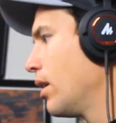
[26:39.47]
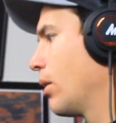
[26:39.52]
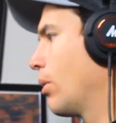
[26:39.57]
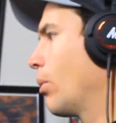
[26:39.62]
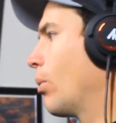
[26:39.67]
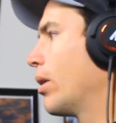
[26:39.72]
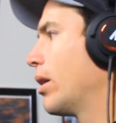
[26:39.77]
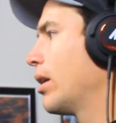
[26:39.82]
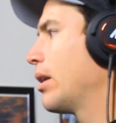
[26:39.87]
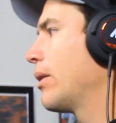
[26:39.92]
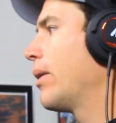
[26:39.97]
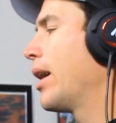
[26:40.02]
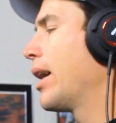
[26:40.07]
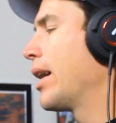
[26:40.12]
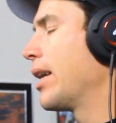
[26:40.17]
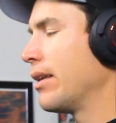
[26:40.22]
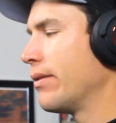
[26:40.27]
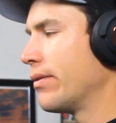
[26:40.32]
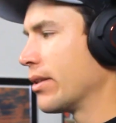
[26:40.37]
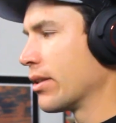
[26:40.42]
where do
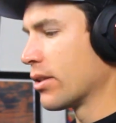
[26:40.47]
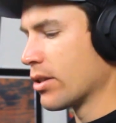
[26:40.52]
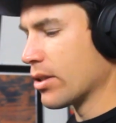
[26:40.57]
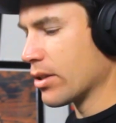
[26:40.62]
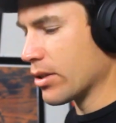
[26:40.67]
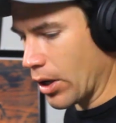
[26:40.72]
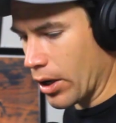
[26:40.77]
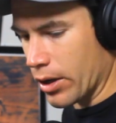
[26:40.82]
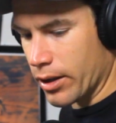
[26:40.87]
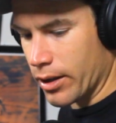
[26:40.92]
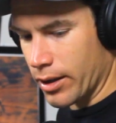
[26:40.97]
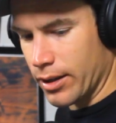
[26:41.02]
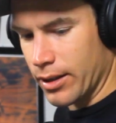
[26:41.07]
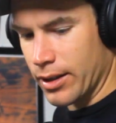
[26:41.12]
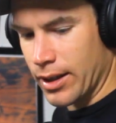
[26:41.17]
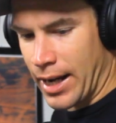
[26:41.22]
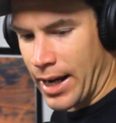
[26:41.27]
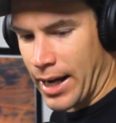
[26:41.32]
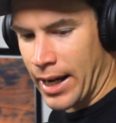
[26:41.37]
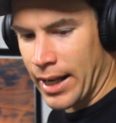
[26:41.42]
I even start
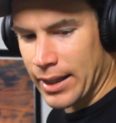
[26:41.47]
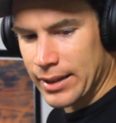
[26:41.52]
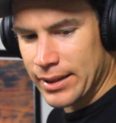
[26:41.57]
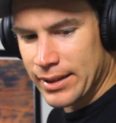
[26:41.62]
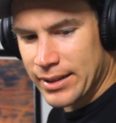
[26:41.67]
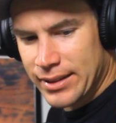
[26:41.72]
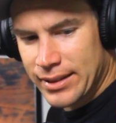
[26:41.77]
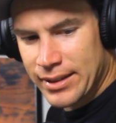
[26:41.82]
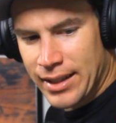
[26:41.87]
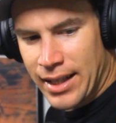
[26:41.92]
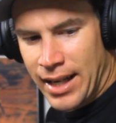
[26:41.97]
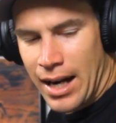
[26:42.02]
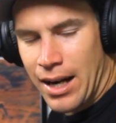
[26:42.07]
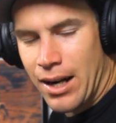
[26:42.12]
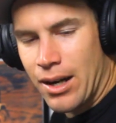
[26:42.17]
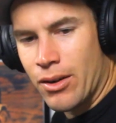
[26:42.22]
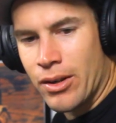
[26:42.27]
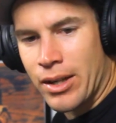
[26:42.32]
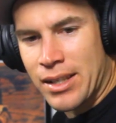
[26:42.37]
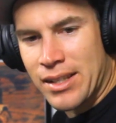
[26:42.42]
at
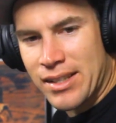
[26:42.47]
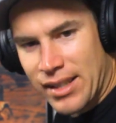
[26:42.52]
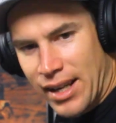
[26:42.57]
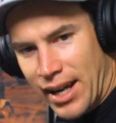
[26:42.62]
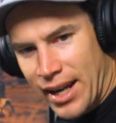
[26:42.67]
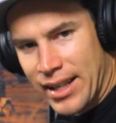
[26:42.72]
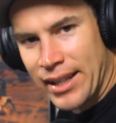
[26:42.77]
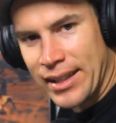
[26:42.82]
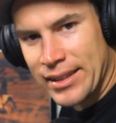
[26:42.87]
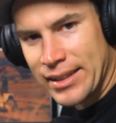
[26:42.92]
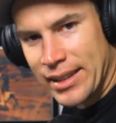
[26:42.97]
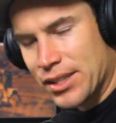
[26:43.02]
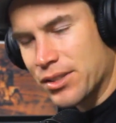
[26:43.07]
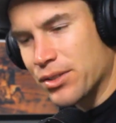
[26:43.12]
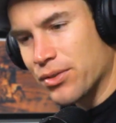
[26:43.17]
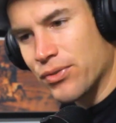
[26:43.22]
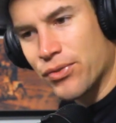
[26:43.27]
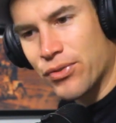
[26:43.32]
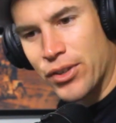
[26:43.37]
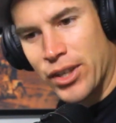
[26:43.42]
how exciting this
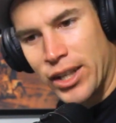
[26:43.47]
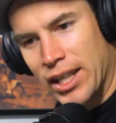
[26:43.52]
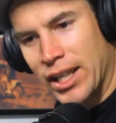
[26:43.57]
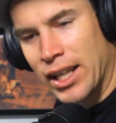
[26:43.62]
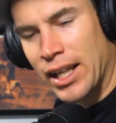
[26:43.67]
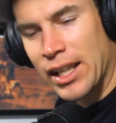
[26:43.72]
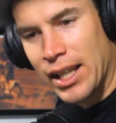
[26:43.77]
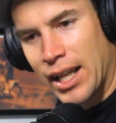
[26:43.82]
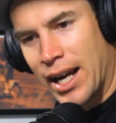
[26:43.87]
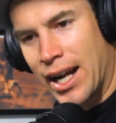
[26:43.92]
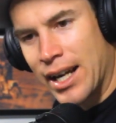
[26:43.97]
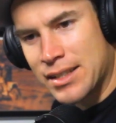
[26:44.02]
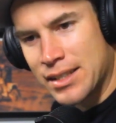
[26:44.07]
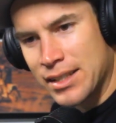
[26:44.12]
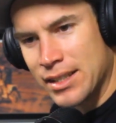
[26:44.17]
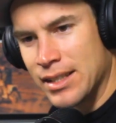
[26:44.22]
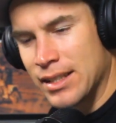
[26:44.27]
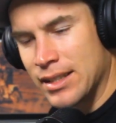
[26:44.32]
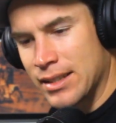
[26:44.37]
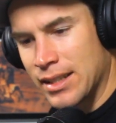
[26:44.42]
freaking class
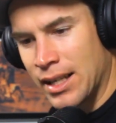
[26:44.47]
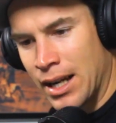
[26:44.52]
is?